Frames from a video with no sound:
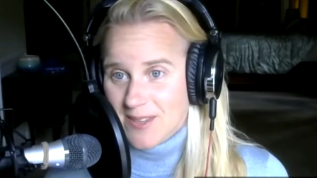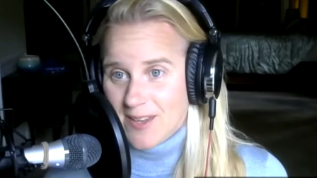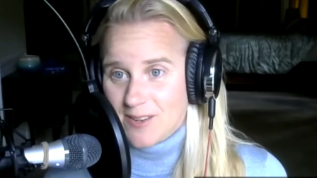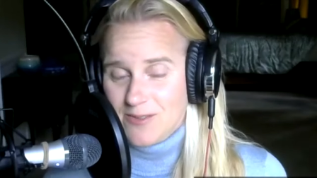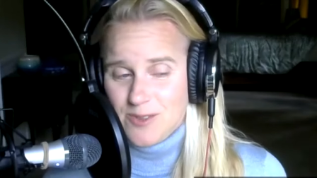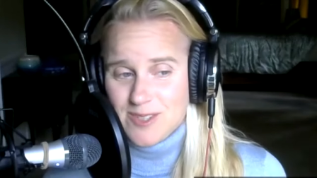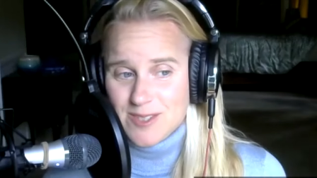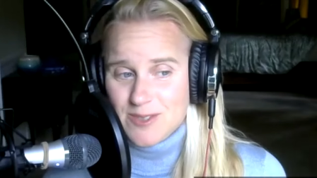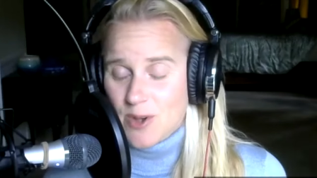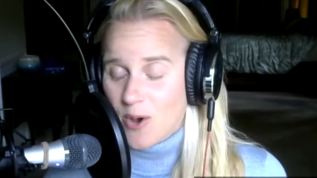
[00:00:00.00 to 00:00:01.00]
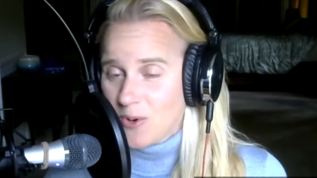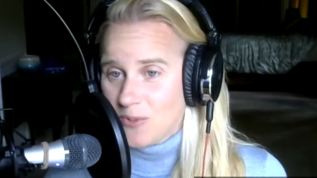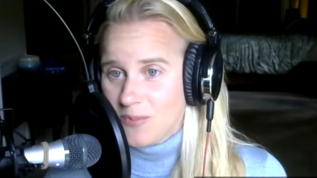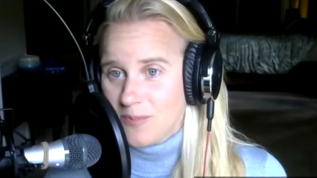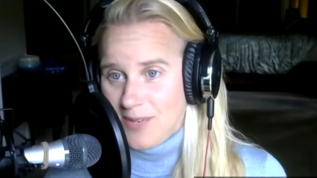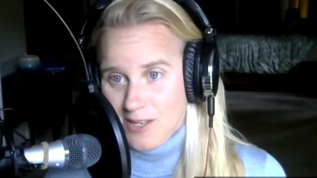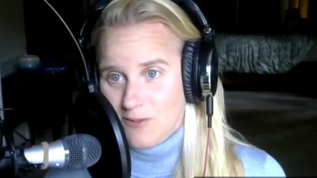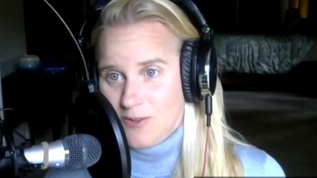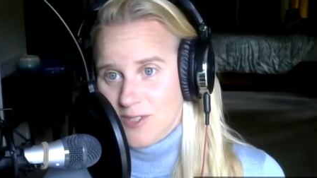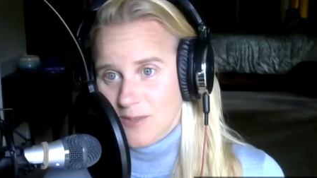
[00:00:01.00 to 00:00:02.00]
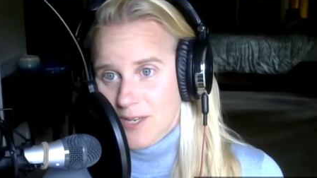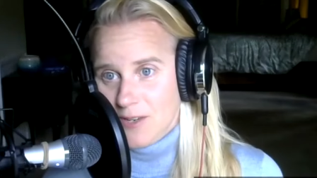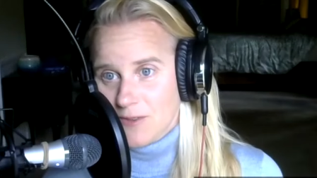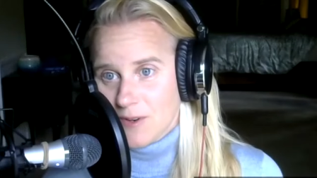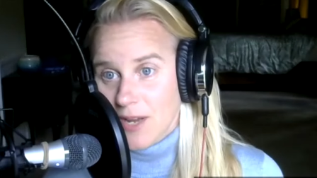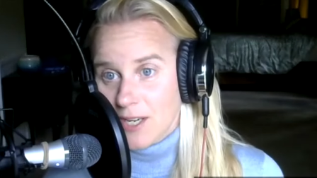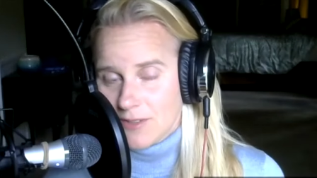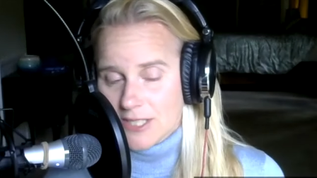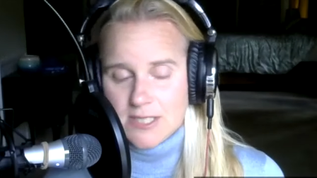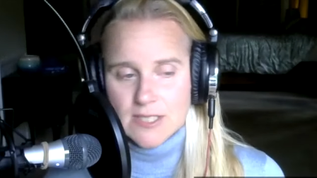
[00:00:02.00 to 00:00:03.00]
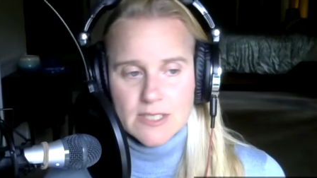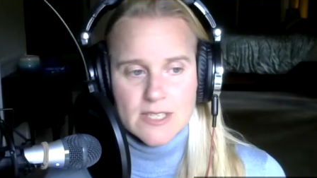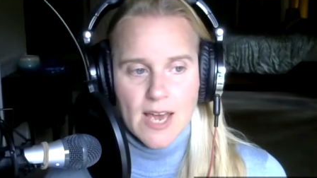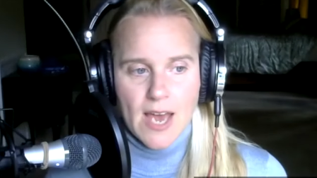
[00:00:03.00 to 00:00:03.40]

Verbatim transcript: Like, food is so meaningful to me for many reasons.